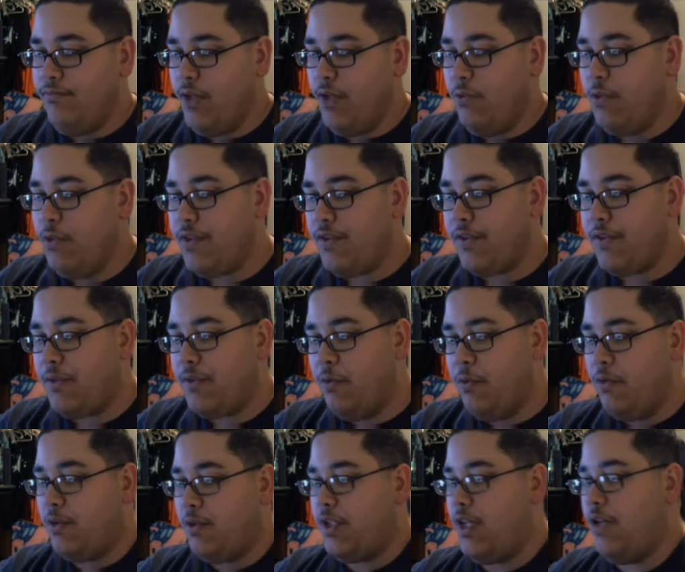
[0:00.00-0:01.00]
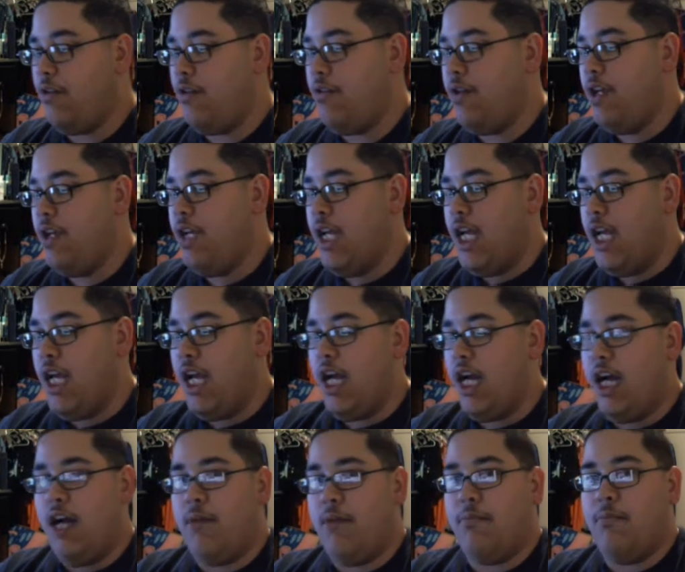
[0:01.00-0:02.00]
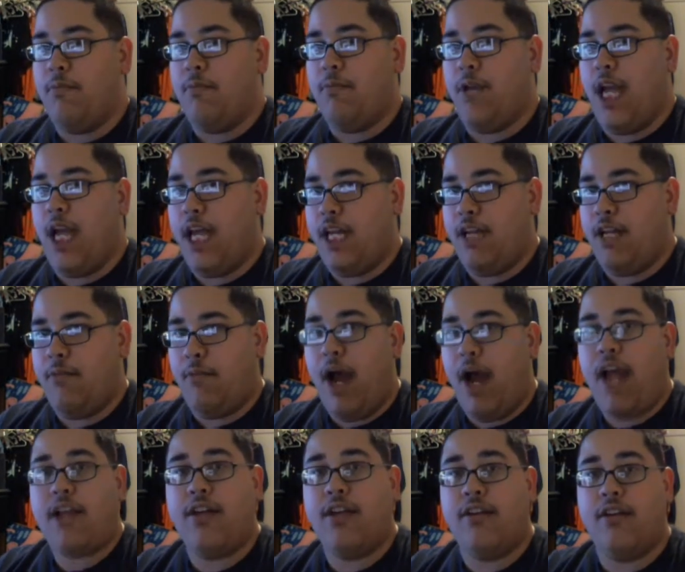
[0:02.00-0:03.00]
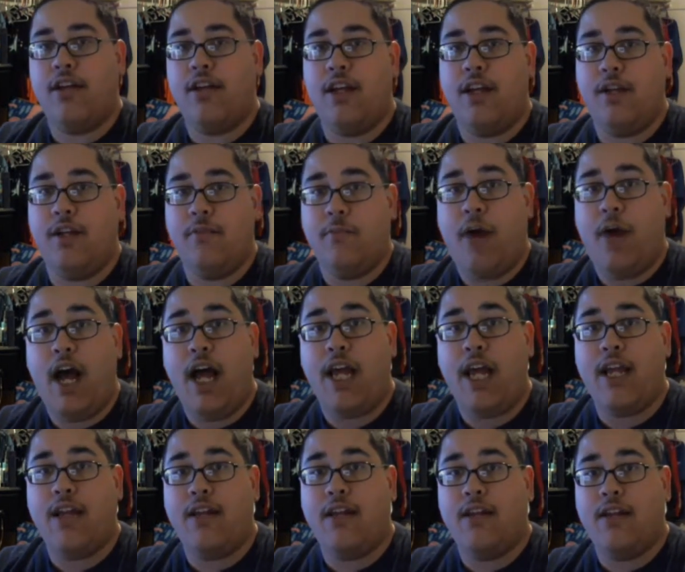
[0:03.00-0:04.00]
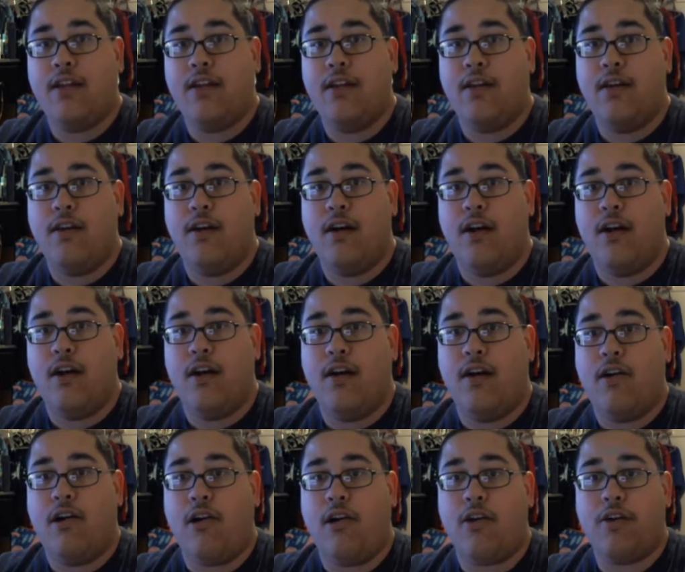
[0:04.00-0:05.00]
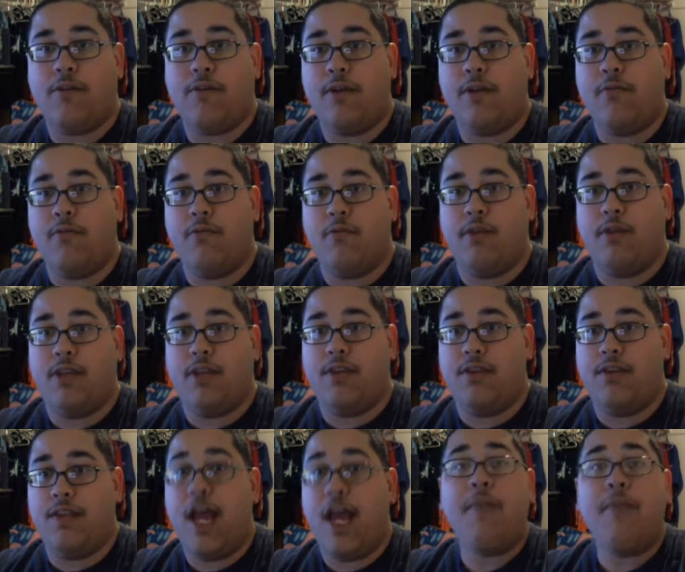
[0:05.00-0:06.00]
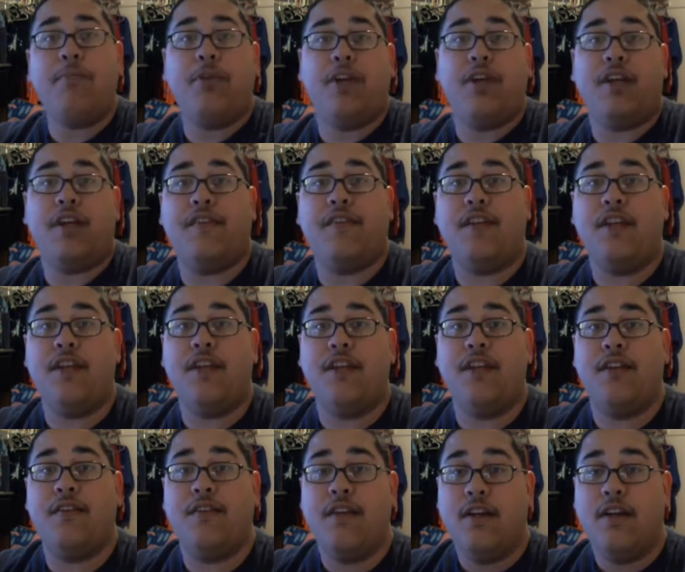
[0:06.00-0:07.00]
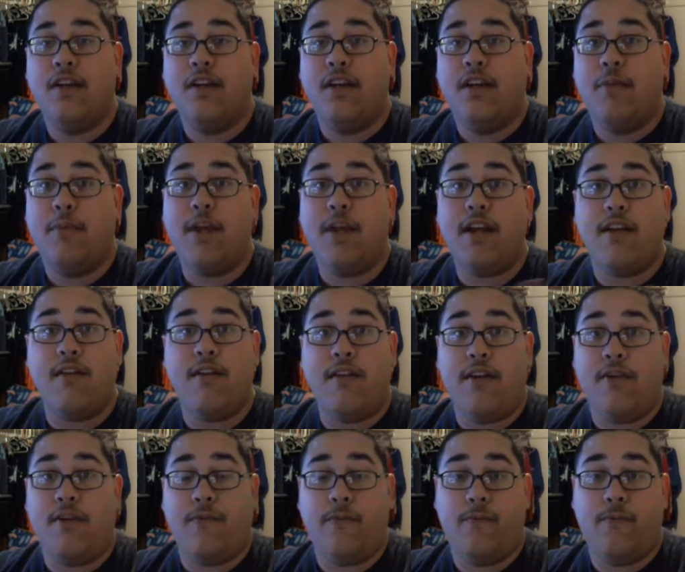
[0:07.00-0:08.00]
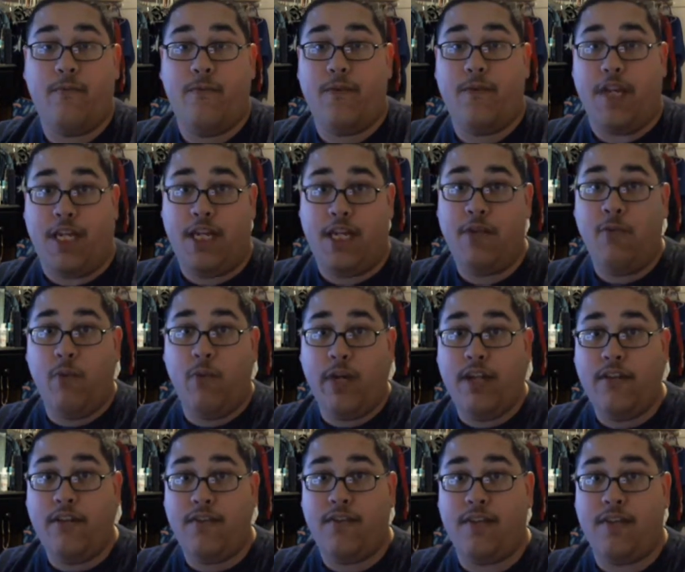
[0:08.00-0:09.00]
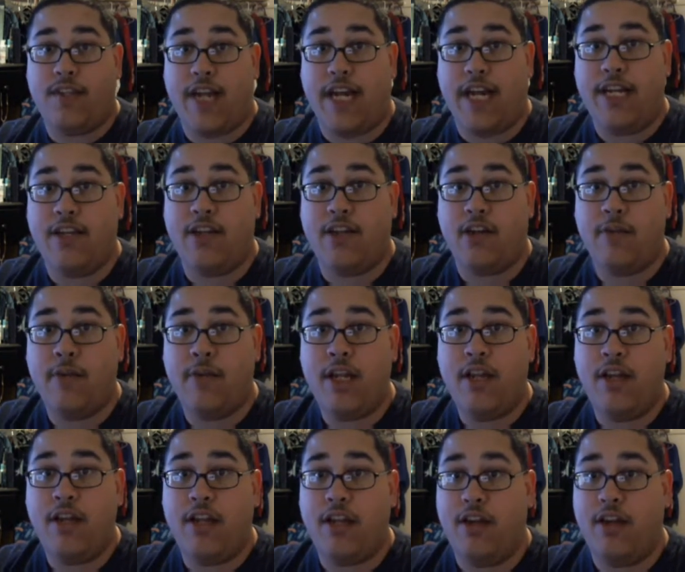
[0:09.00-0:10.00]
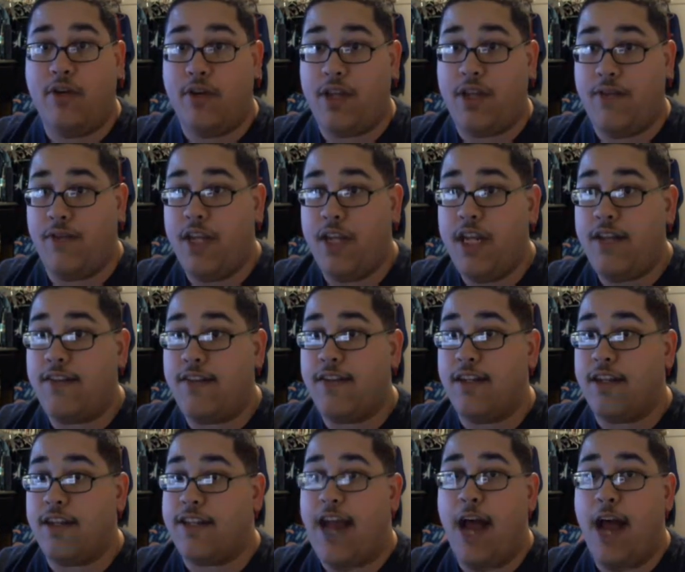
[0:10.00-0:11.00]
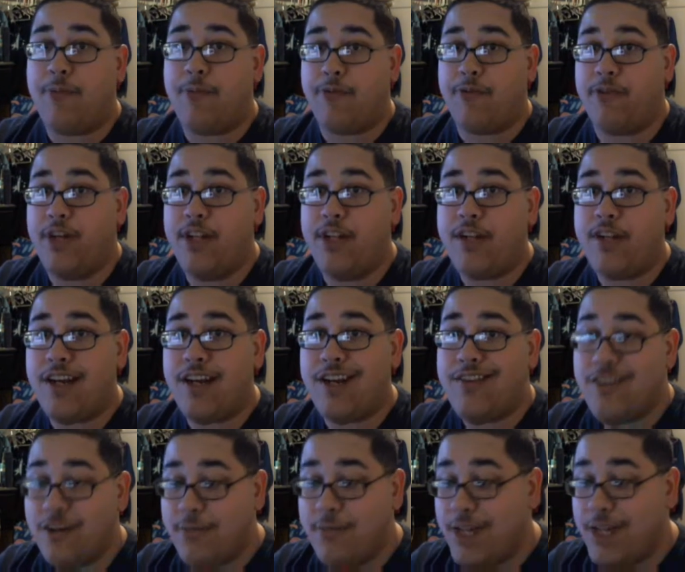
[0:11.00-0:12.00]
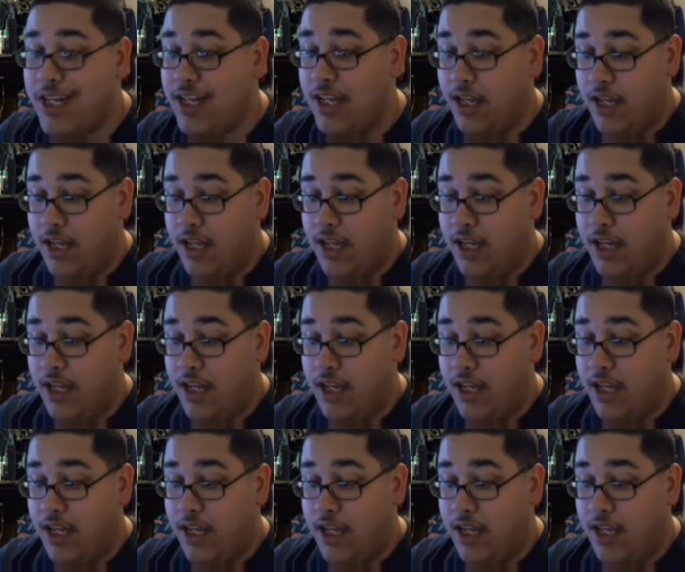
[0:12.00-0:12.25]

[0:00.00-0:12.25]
which is cool, And in my argument with not placing is, man, if he wins the Titan tournament, if he gets in the top 3 in the Titan tournament,